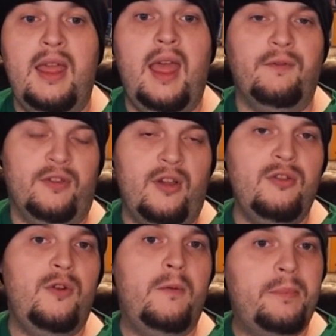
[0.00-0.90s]
And for
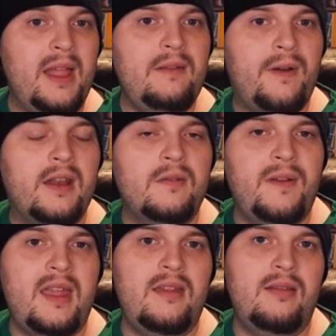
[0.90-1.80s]
those who have played Final
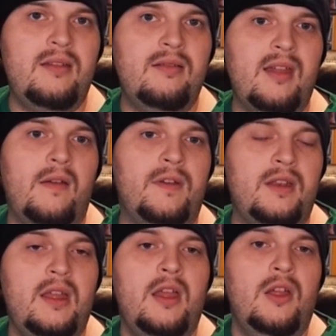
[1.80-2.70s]
Fantasy
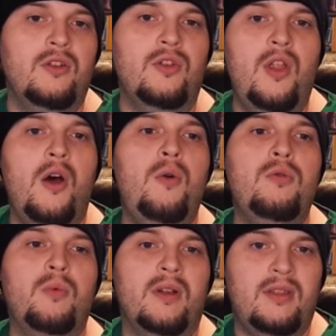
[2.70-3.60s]
VII, know
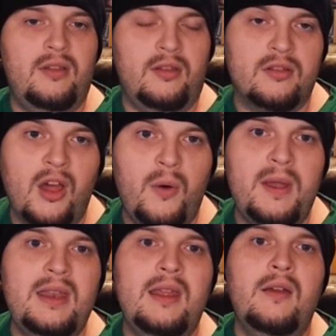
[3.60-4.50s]
where this is
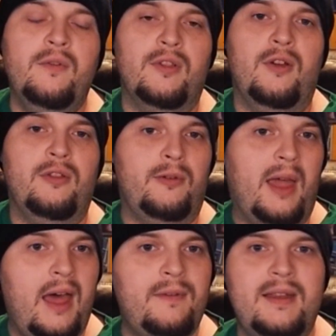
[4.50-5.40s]
going. For those who
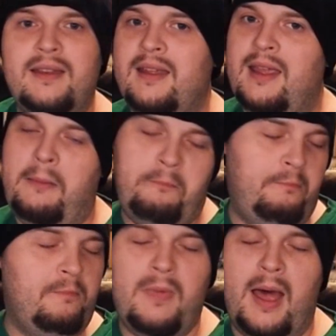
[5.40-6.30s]
haven't,
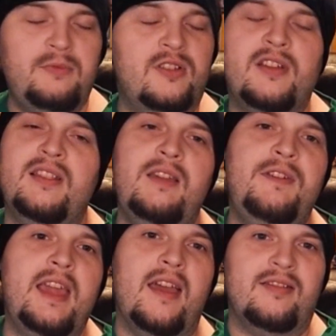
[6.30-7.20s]
I'm just going to leave
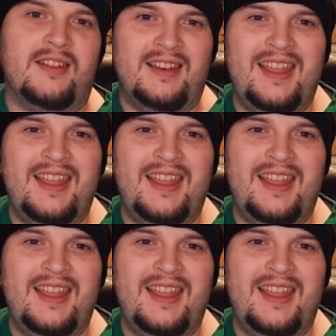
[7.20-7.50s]
you guessing.